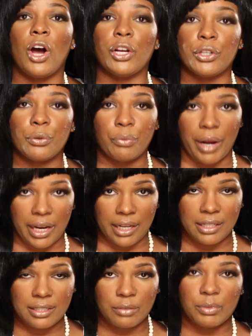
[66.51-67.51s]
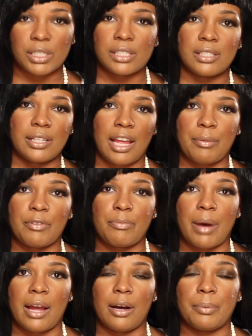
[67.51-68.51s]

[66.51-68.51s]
Underrated, which is the name of my